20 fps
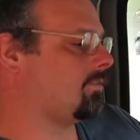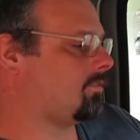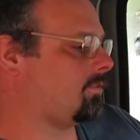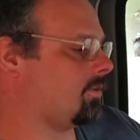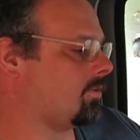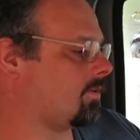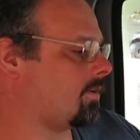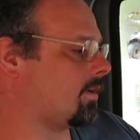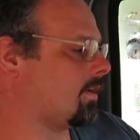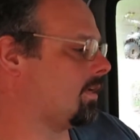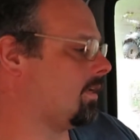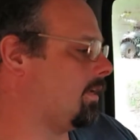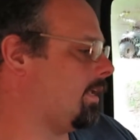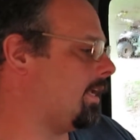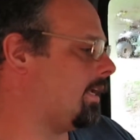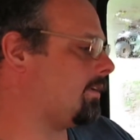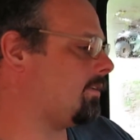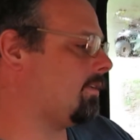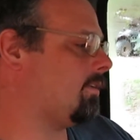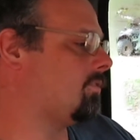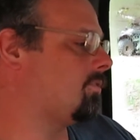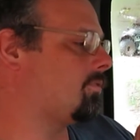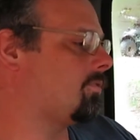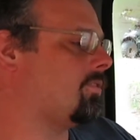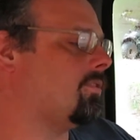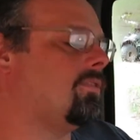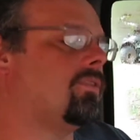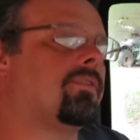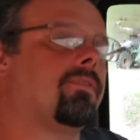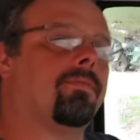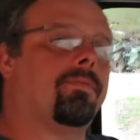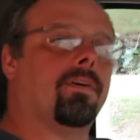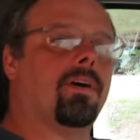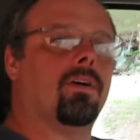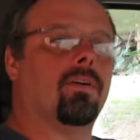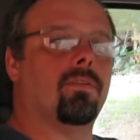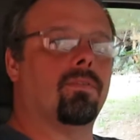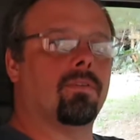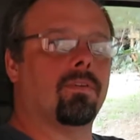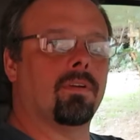is you are connected through your
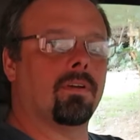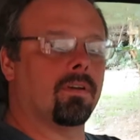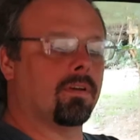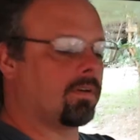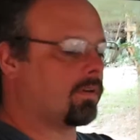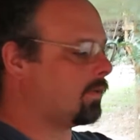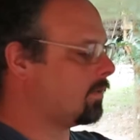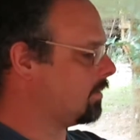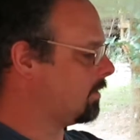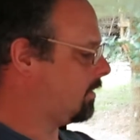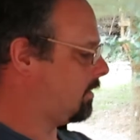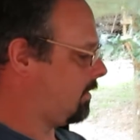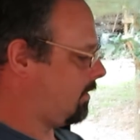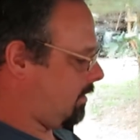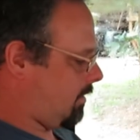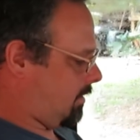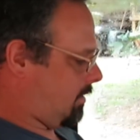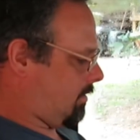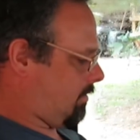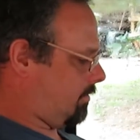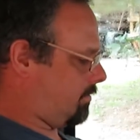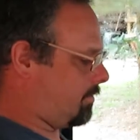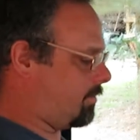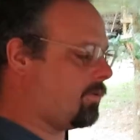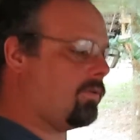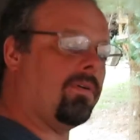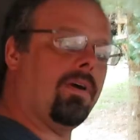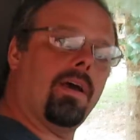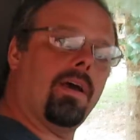phone through